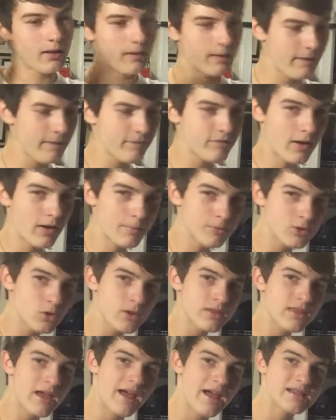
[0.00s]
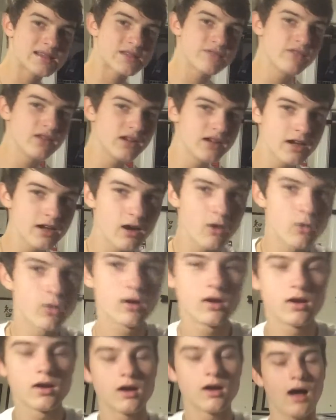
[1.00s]
if I'm doing that as a video,
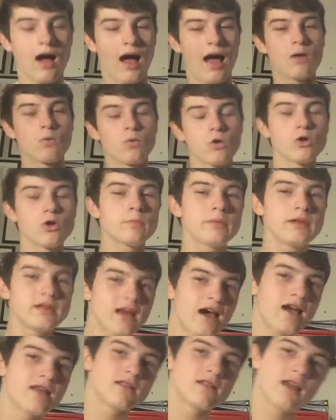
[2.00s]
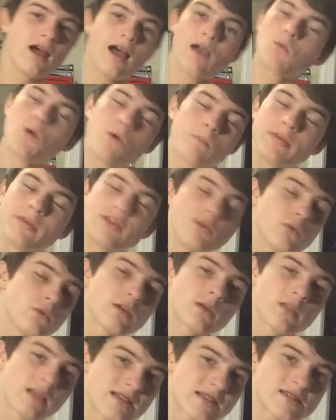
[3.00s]
I won't be
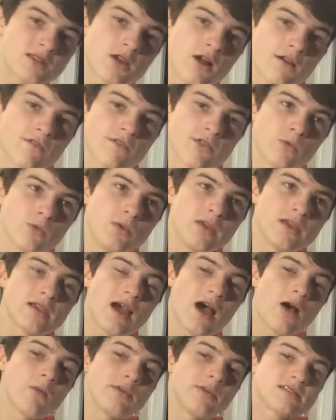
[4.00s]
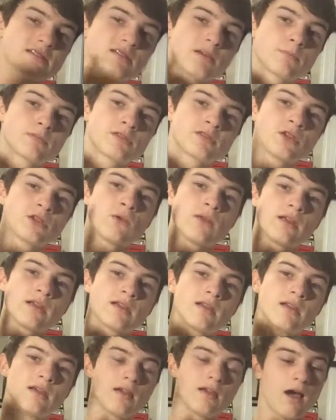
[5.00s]
doing a Let's Talk for the week. I'll be
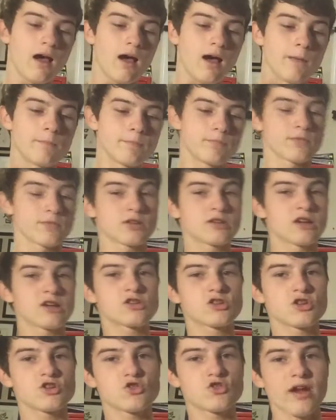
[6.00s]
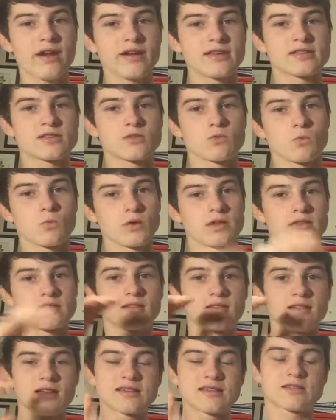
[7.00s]
substituting the Dungeons & Dragons with
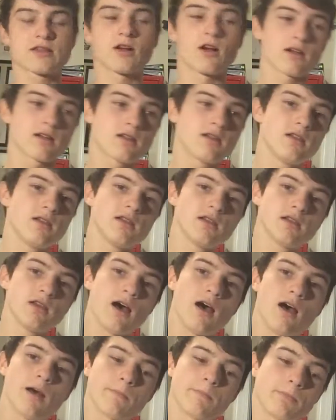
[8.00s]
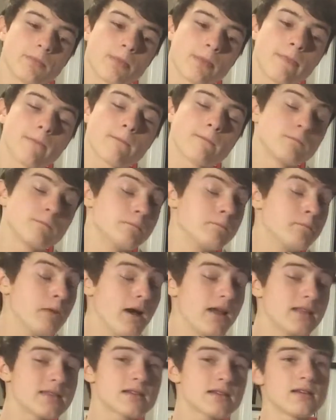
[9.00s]
the Let's Talk.
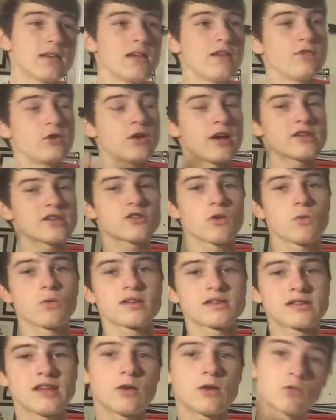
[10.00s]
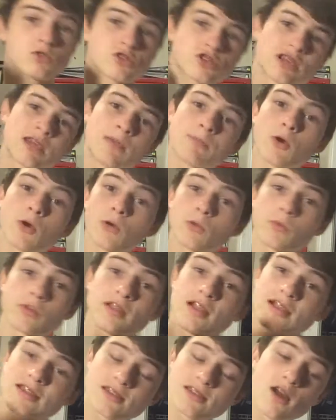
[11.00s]
But if you guys don't want to see it, we'll just keep going
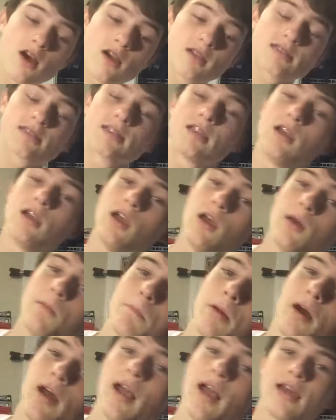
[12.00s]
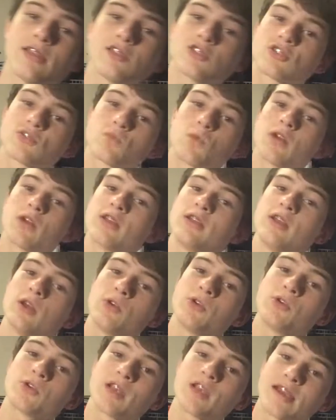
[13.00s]
with Let's Talks. But I just want to know
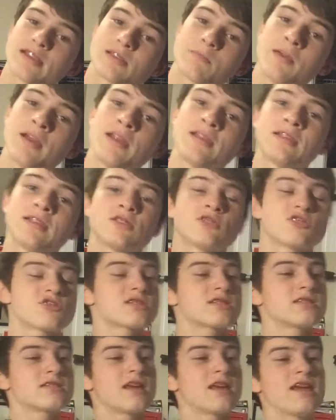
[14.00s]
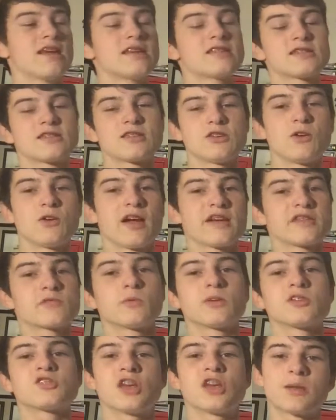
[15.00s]
your guys' opinion just in case you guys
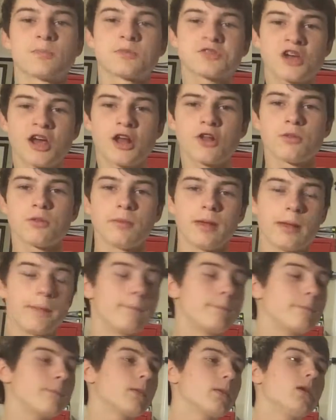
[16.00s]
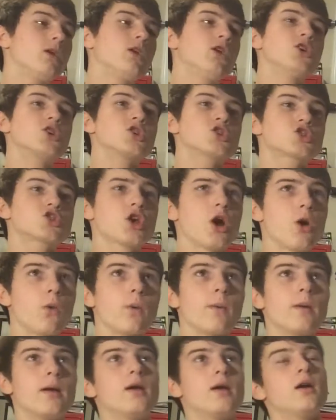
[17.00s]
want to shake up the channel a bit.
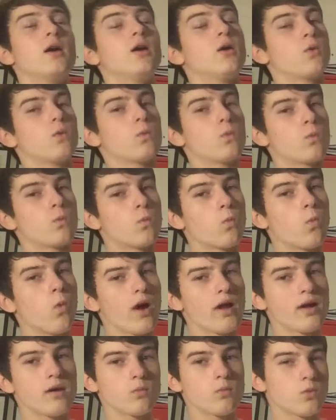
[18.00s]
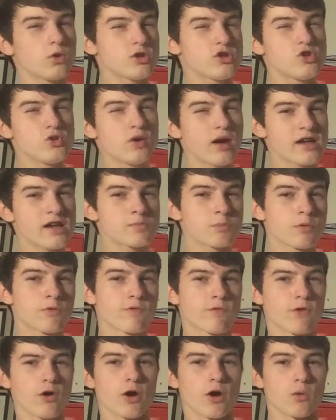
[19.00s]
So, what would you guys
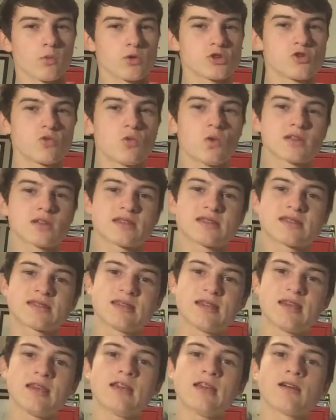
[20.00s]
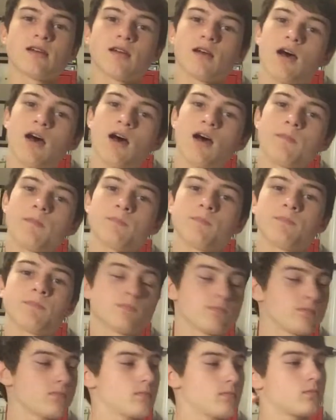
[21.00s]
prefer? Would you want to see...
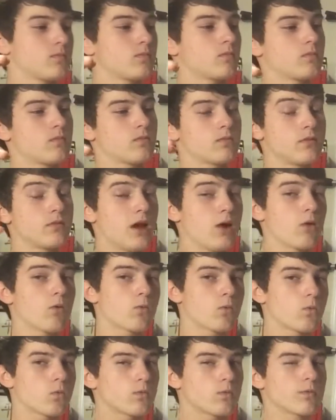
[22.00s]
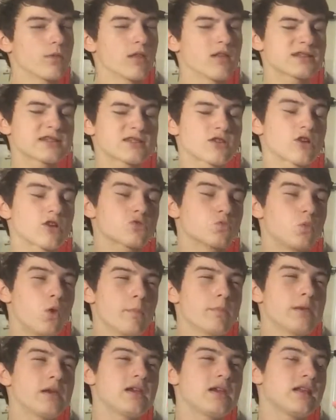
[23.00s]
now, the Let's Talks
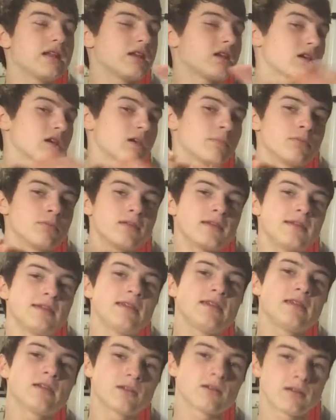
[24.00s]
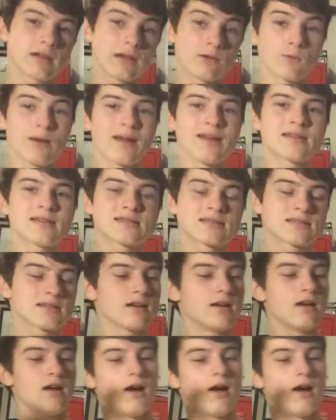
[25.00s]
won't be getting completely erased.